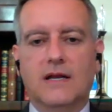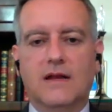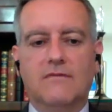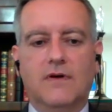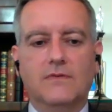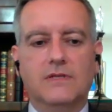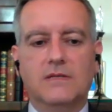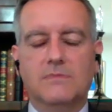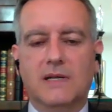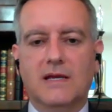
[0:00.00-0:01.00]
really get involved in
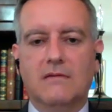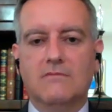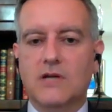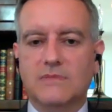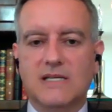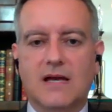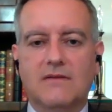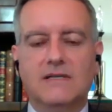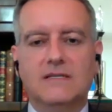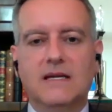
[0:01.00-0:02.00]
this, but he jumped out
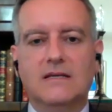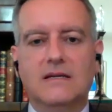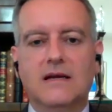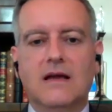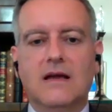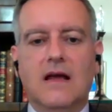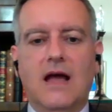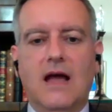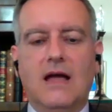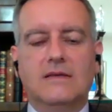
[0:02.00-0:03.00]
of his seat
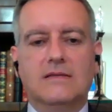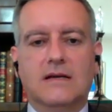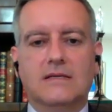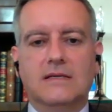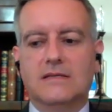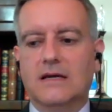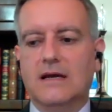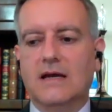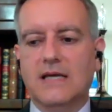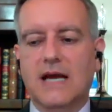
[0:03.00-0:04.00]
and started
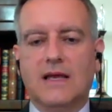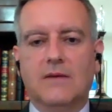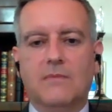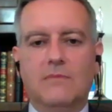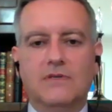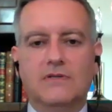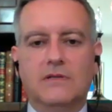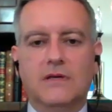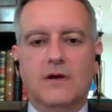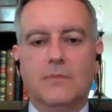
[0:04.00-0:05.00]
attacking members
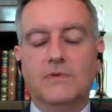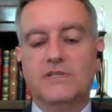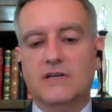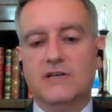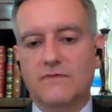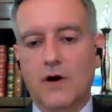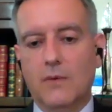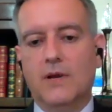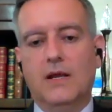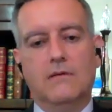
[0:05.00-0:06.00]
of the opposition
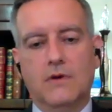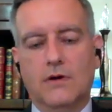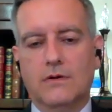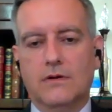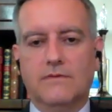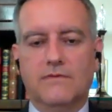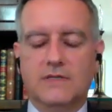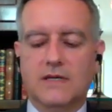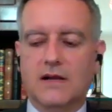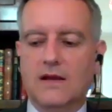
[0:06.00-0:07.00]
verbally,
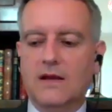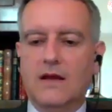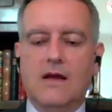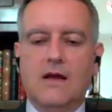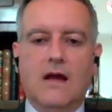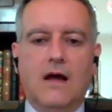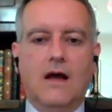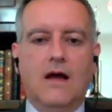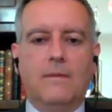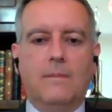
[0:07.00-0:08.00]
not physically.
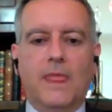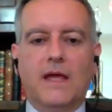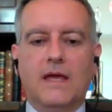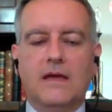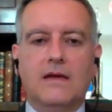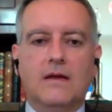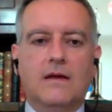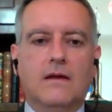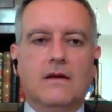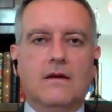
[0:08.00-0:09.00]
He
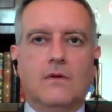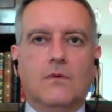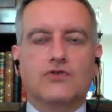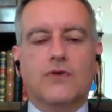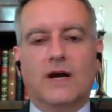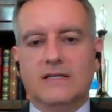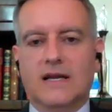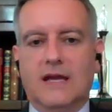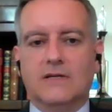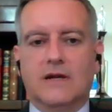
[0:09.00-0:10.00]
was trying to
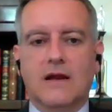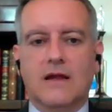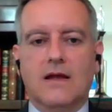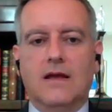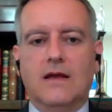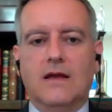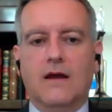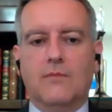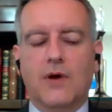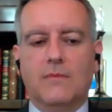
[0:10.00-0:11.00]
get to clearly